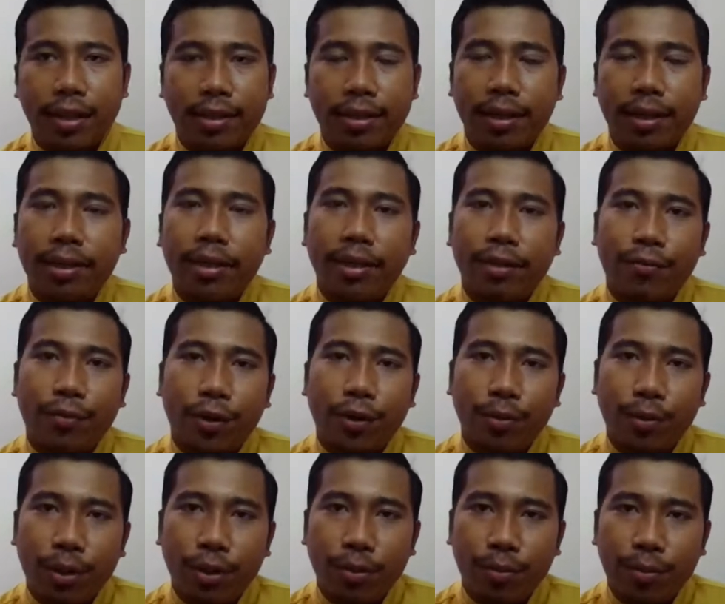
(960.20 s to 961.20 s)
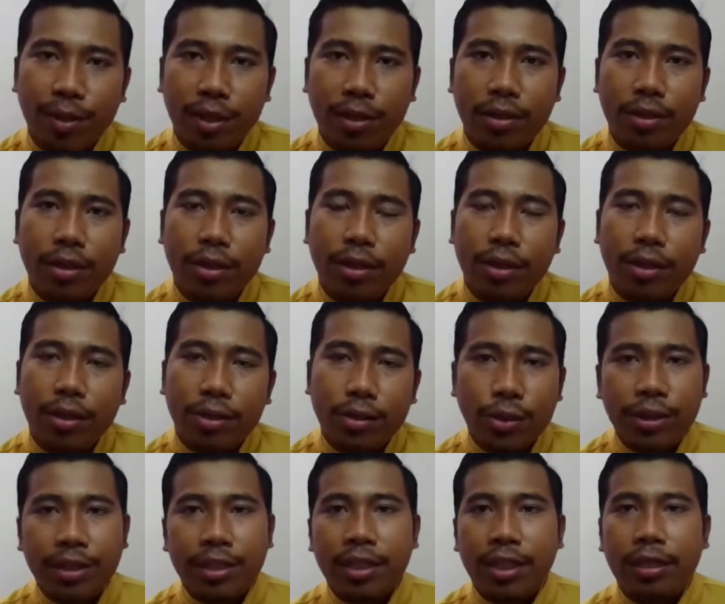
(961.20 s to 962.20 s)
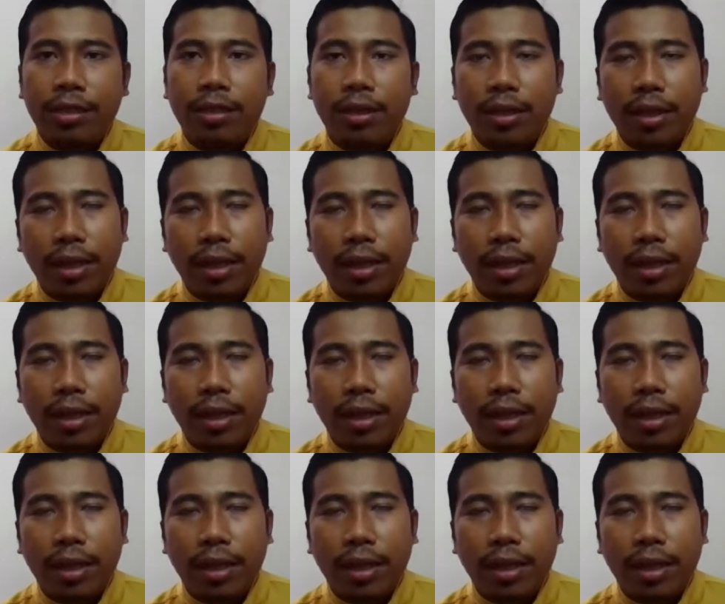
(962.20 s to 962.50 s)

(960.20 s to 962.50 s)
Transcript: that credit from your bill. So instead, let's